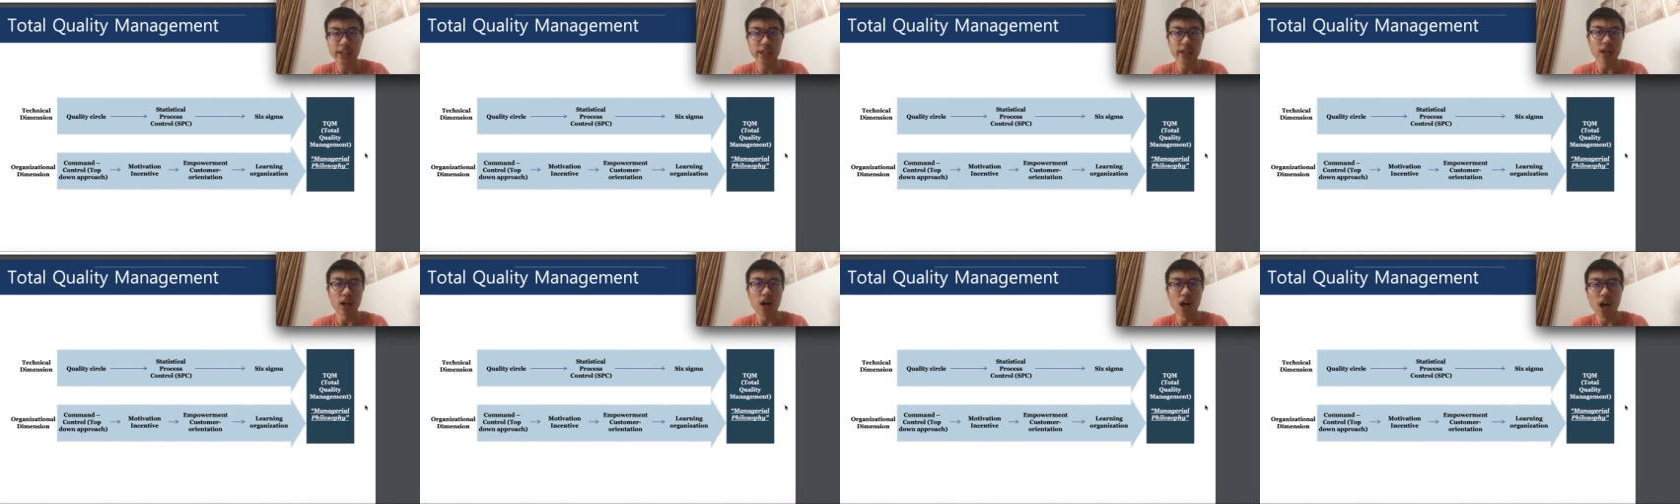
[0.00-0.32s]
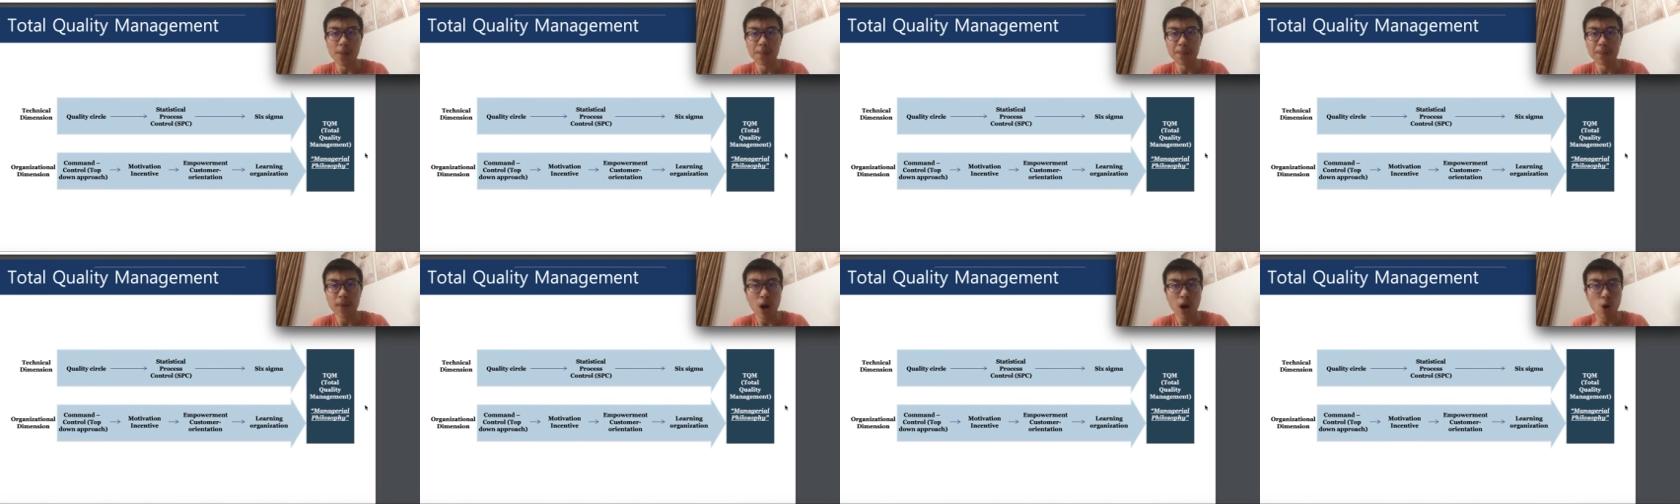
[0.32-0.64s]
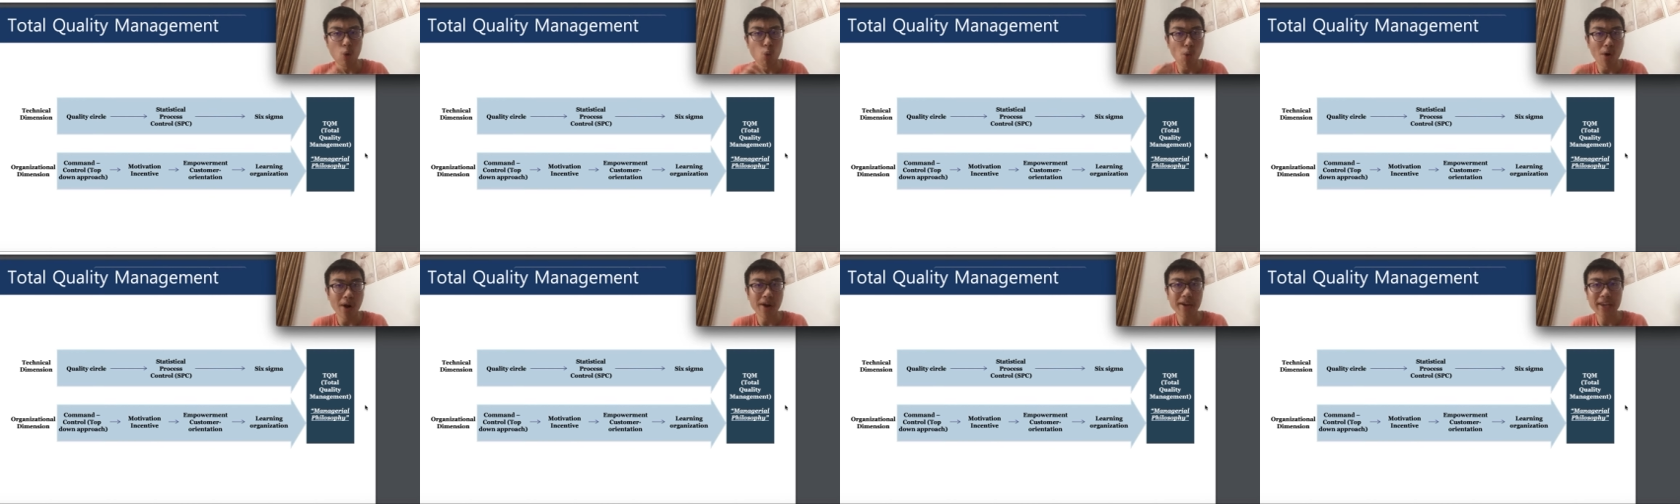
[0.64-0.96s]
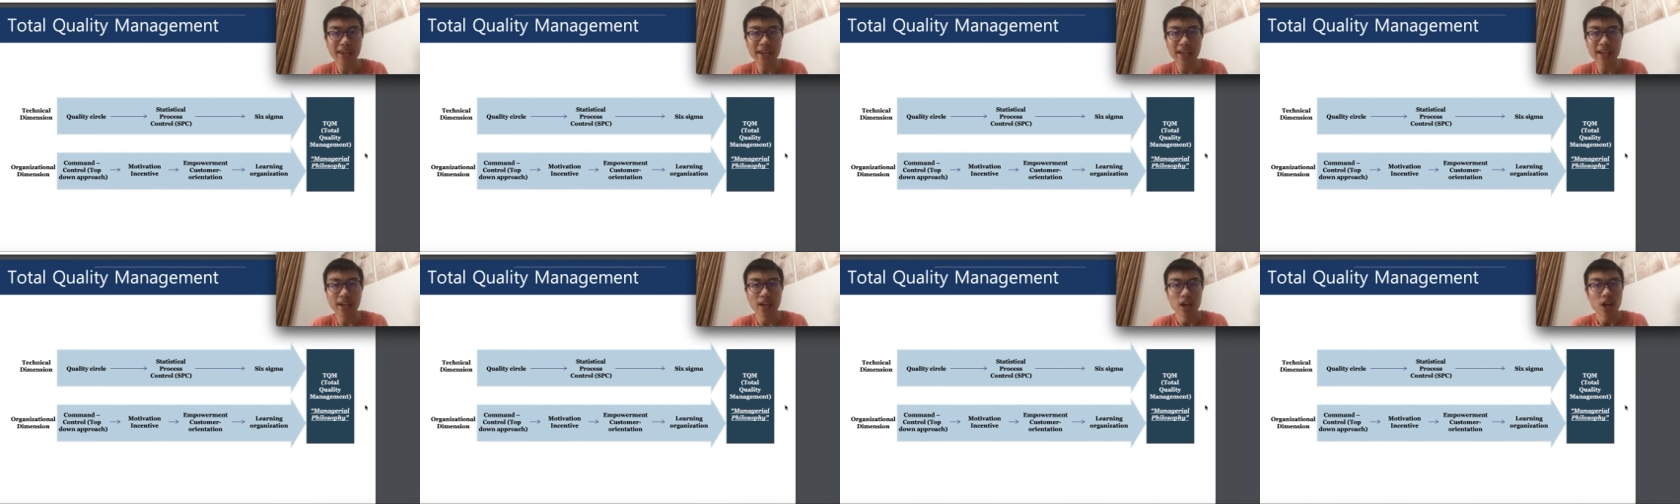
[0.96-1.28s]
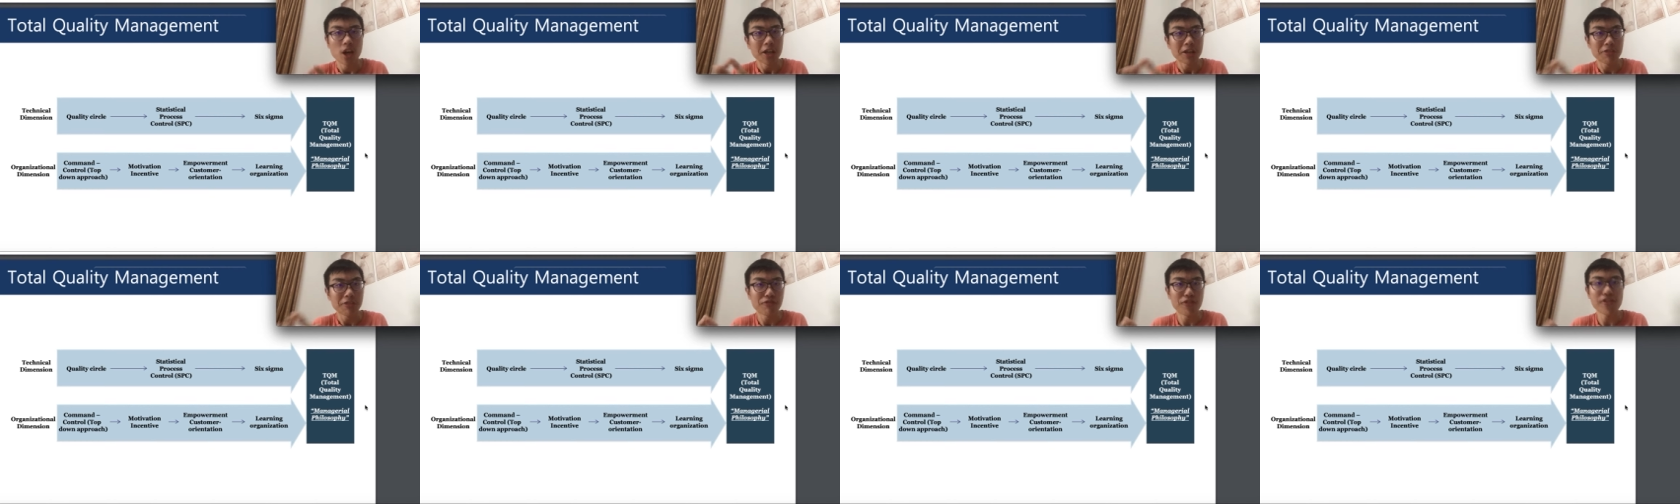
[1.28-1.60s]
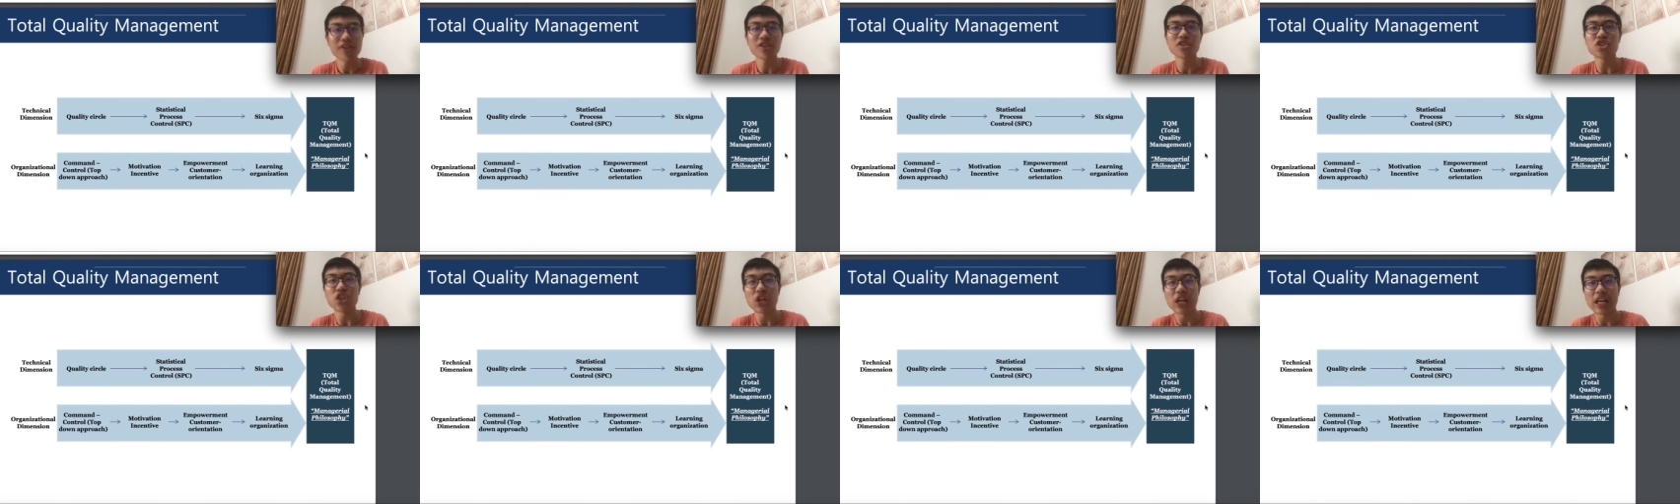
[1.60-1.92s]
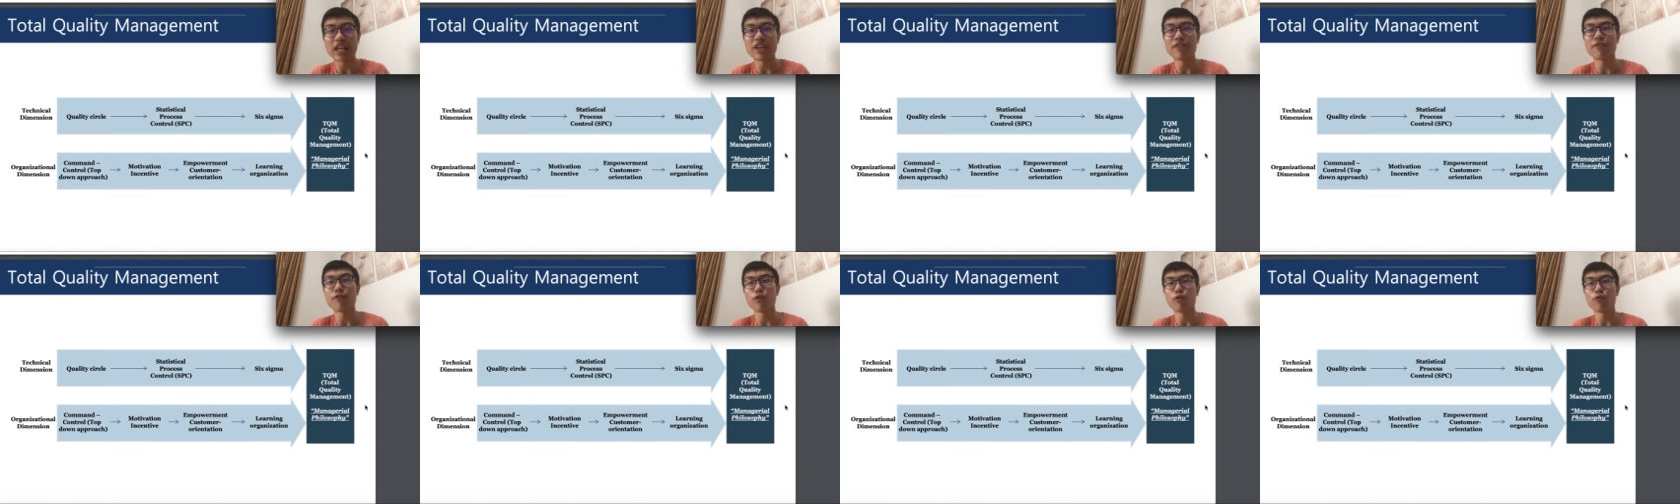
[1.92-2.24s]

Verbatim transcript: um, are working efficiently